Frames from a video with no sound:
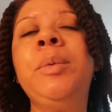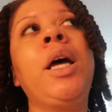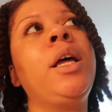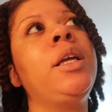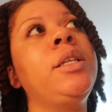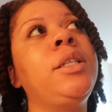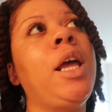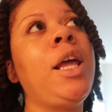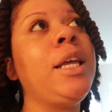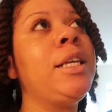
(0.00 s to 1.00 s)
because
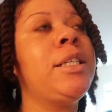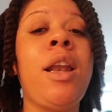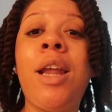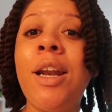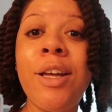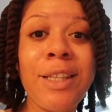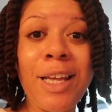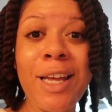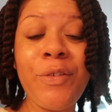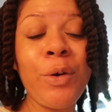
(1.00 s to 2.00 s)
it is not a good
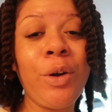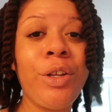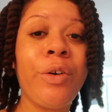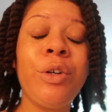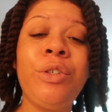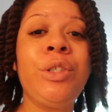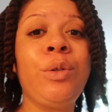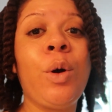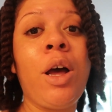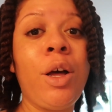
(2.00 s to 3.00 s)
thing if you go to the grocery
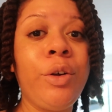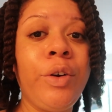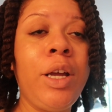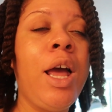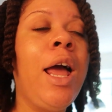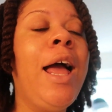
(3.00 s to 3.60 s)
store hungry.